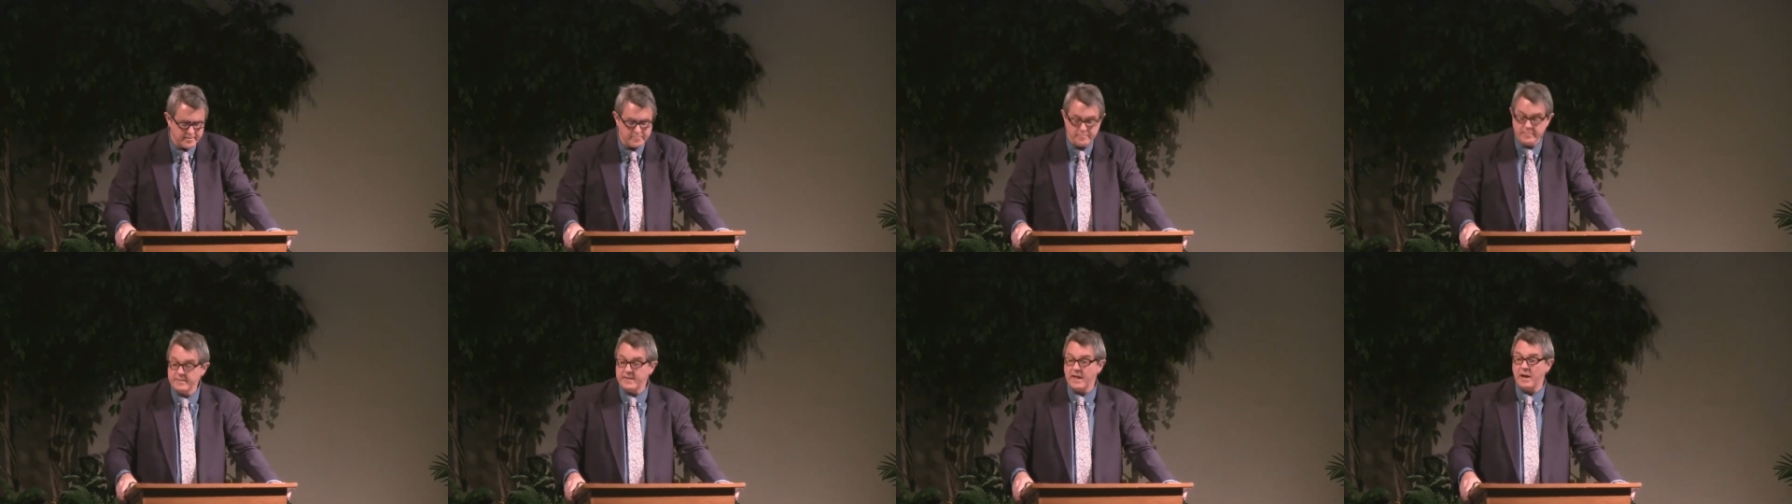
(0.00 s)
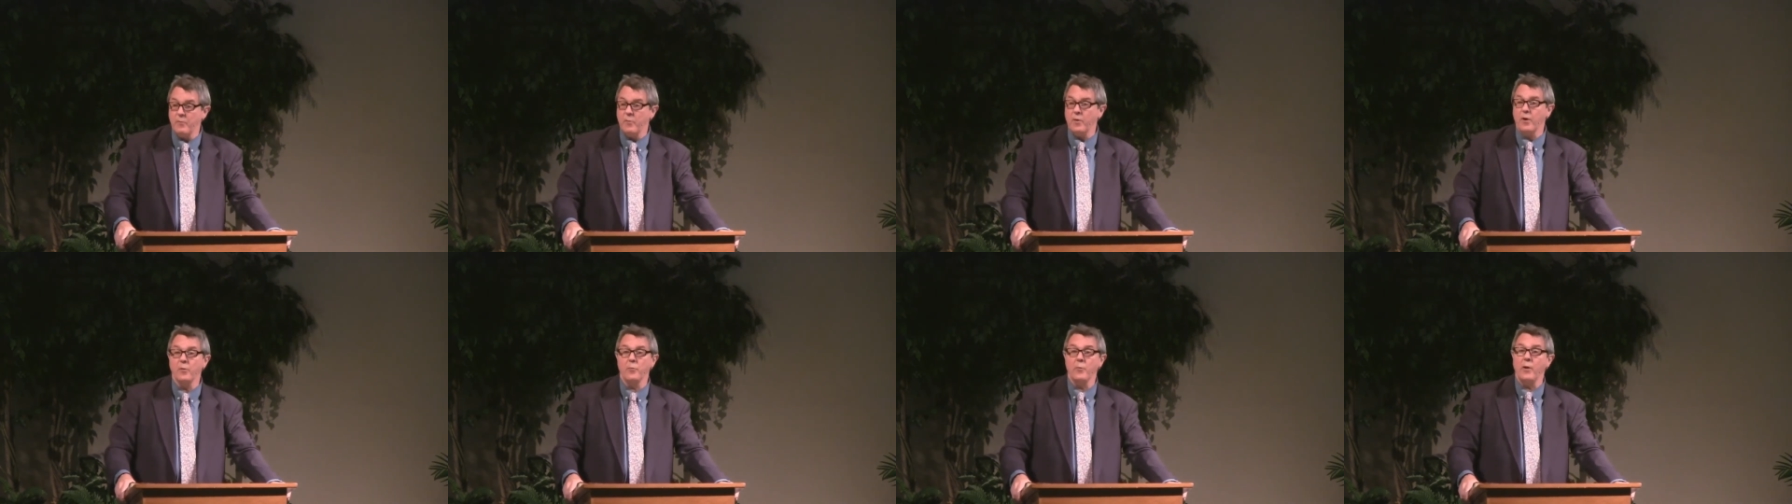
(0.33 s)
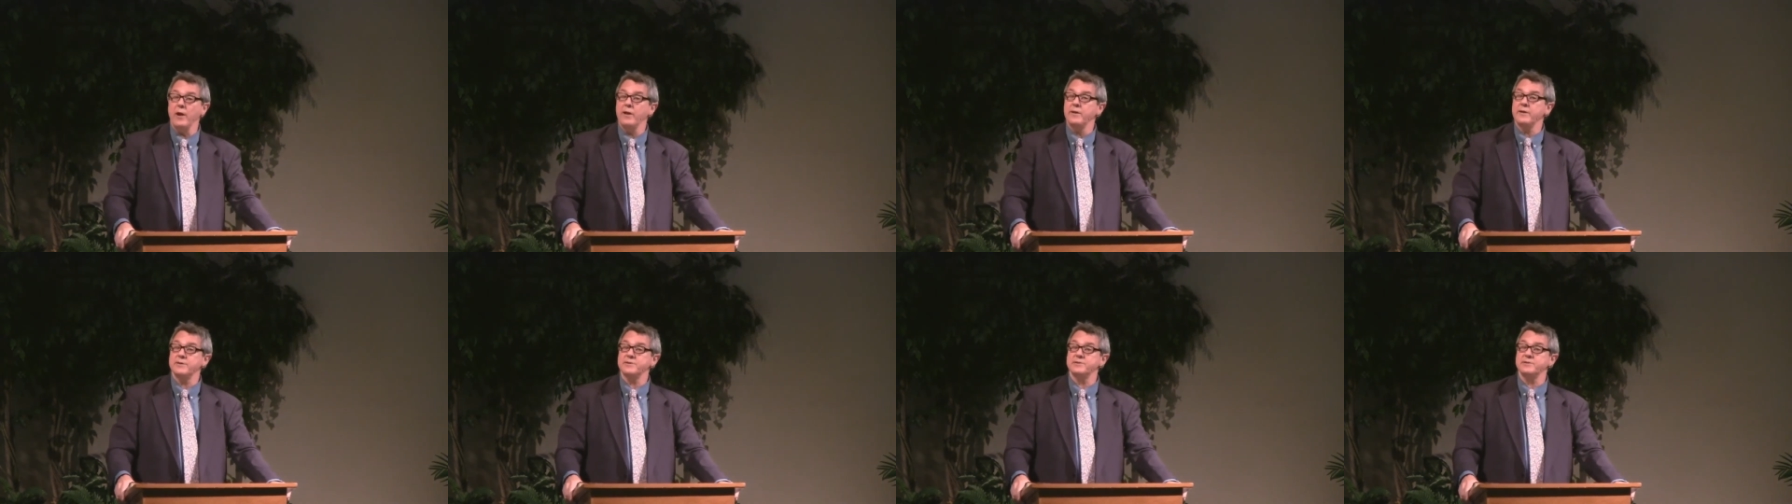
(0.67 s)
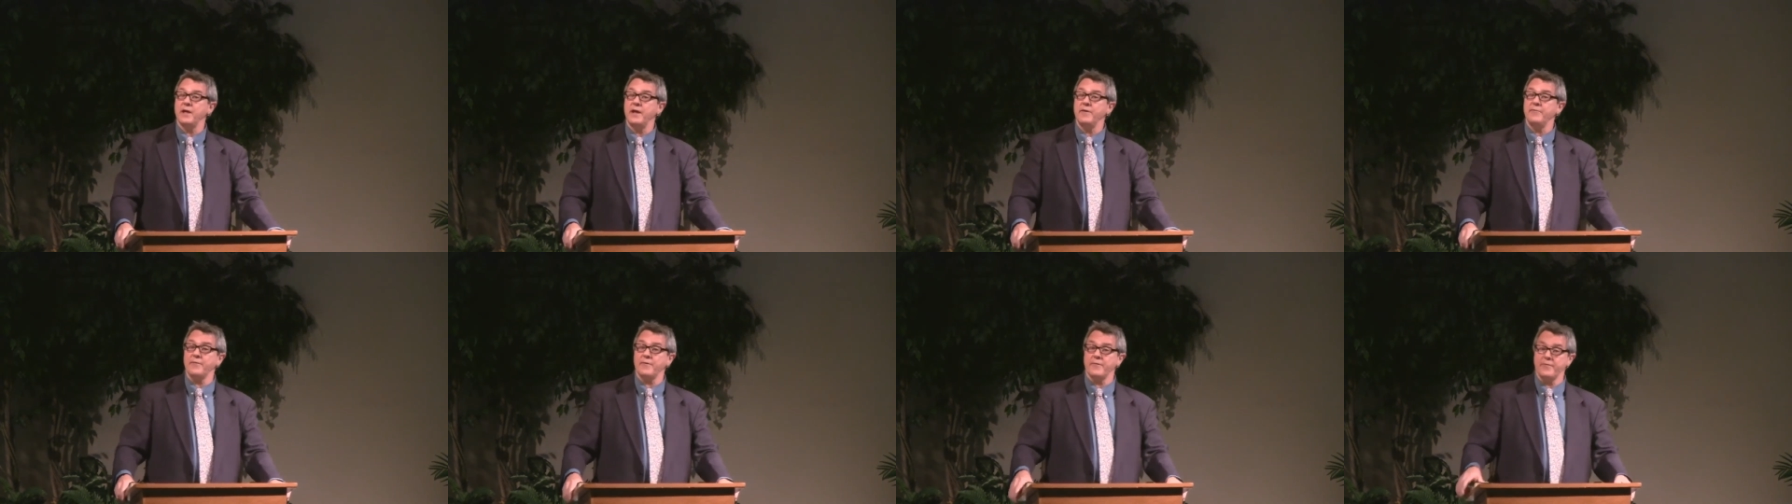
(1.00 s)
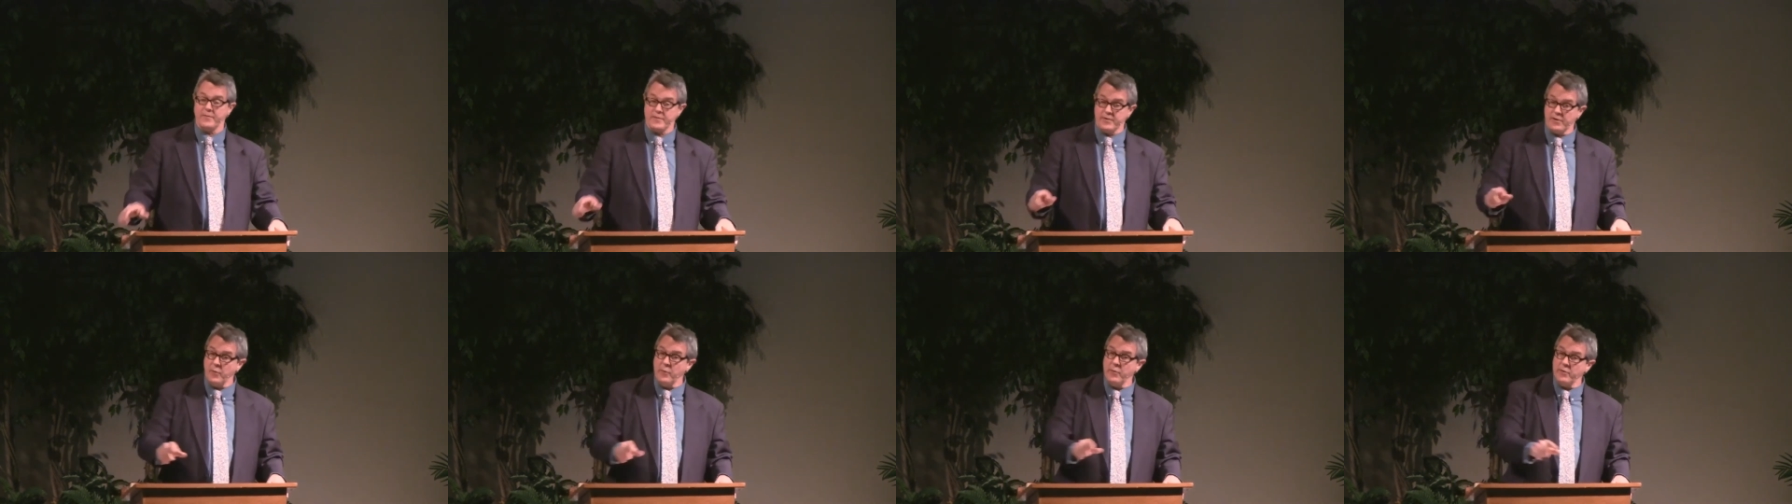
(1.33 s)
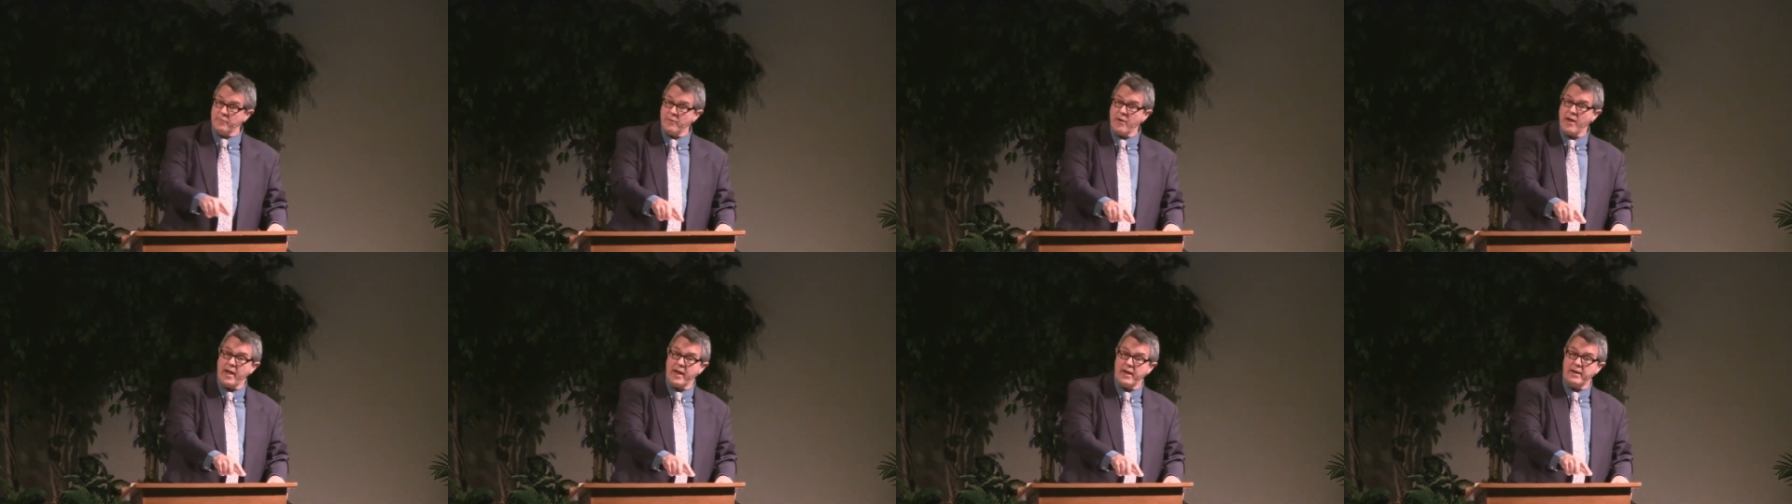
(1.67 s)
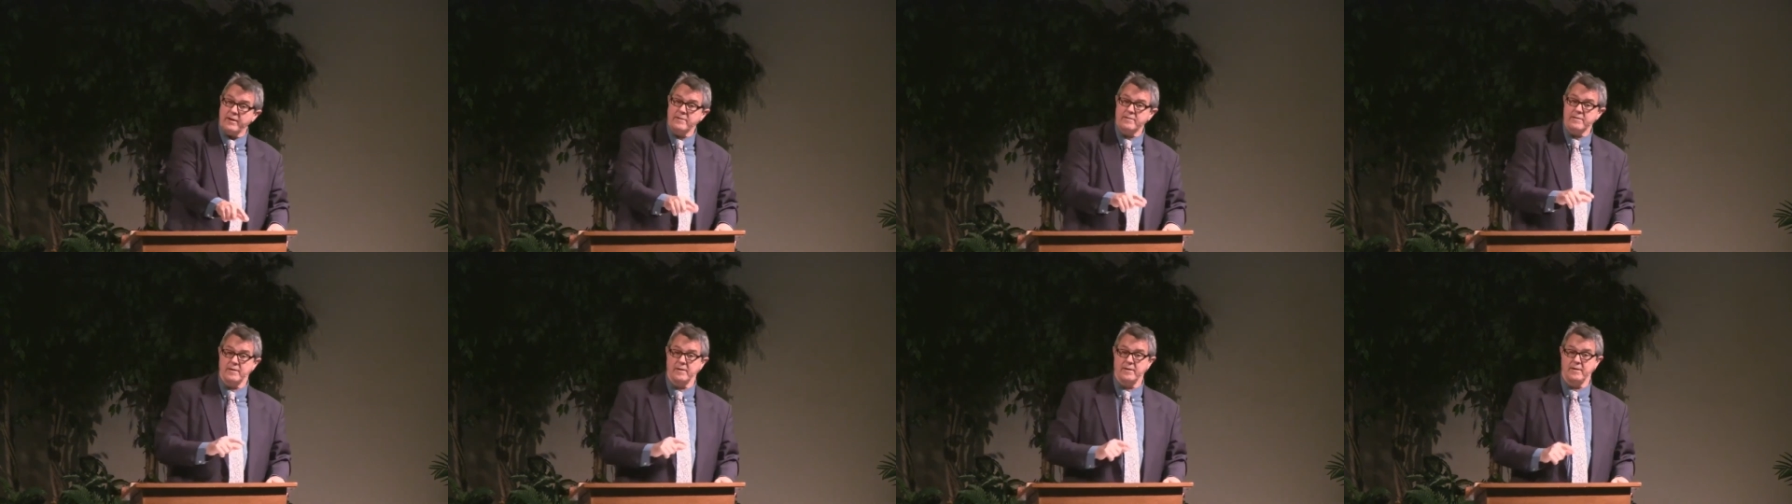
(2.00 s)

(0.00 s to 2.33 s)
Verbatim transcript: But they were willing to suffer for doing right.